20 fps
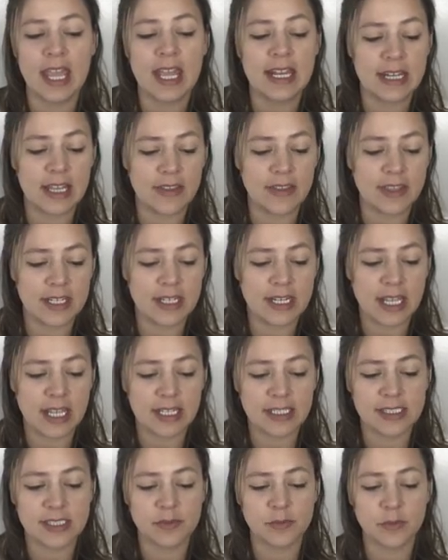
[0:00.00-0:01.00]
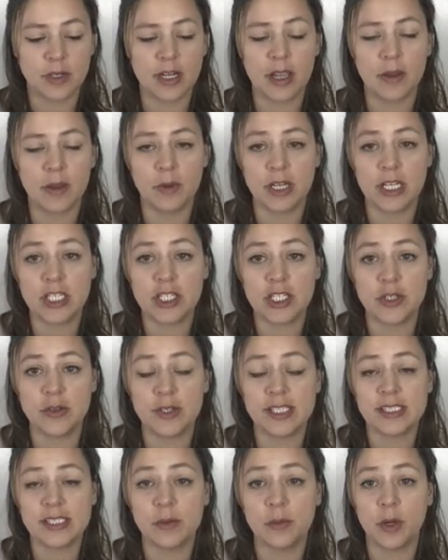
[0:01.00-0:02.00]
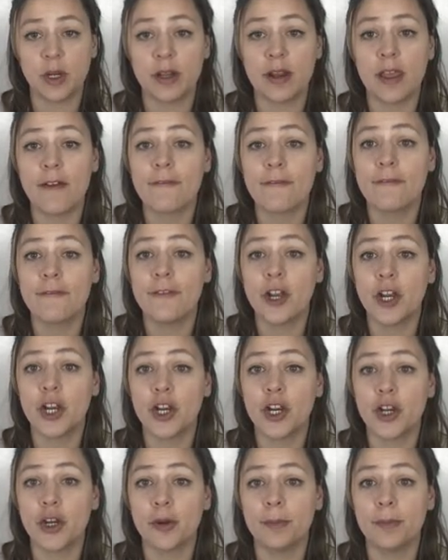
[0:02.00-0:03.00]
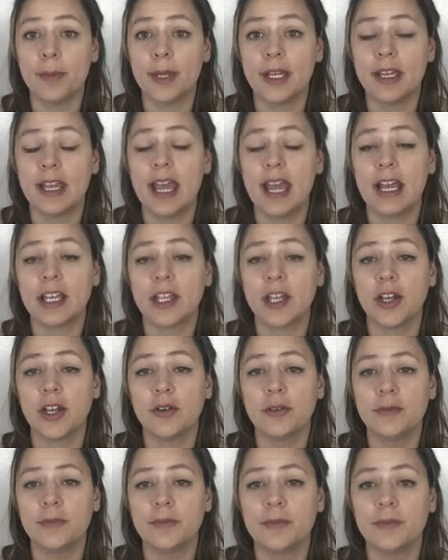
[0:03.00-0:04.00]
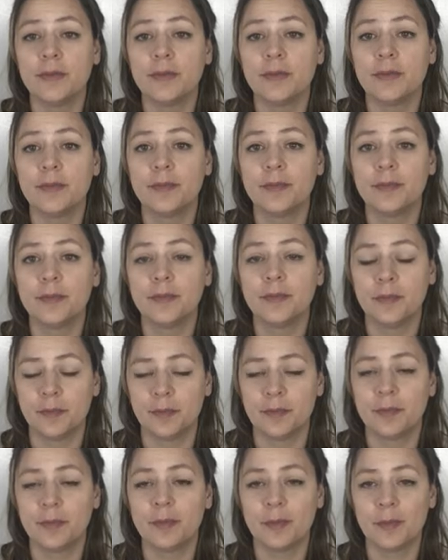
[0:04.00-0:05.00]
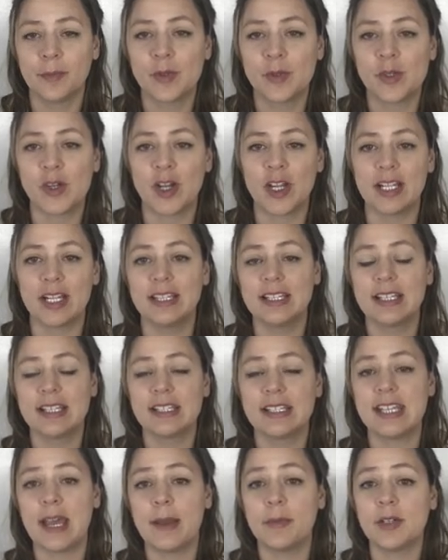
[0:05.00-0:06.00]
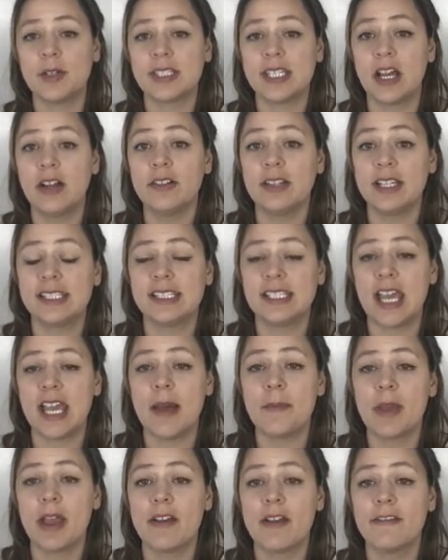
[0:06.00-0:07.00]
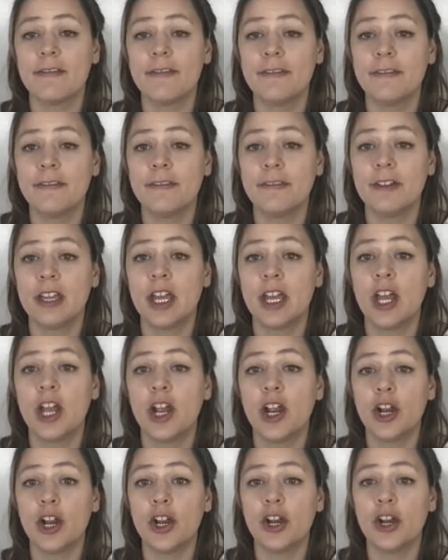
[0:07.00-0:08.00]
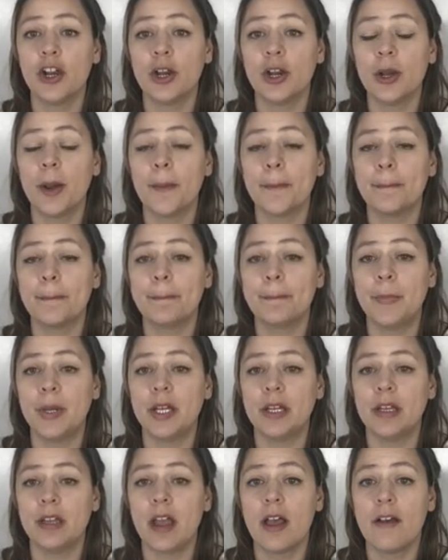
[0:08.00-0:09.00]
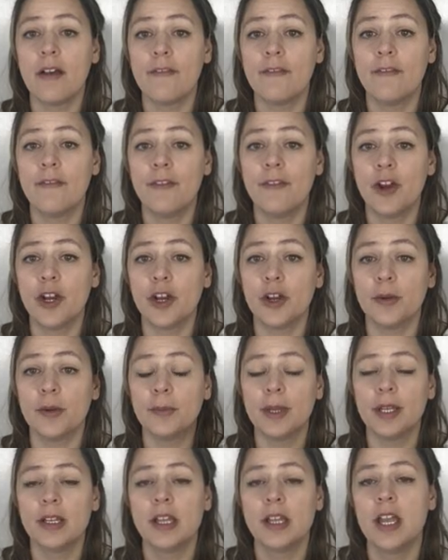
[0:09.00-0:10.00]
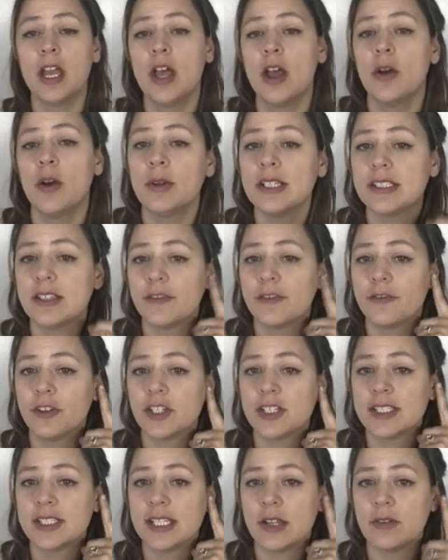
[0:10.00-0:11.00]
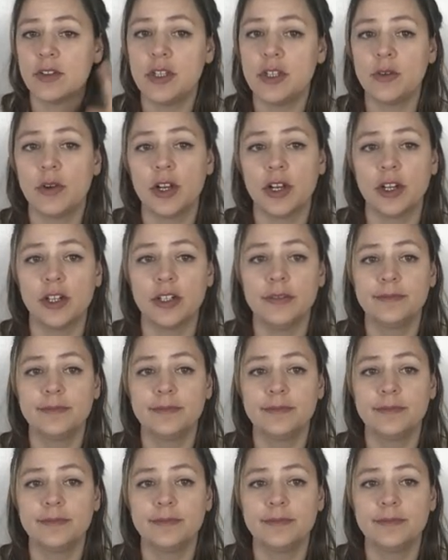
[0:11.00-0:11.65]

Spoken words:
Now the next word I want to do is the word verb. Echo. Good. Tappers out. Let's tap. Verb. What is the first sound you heard?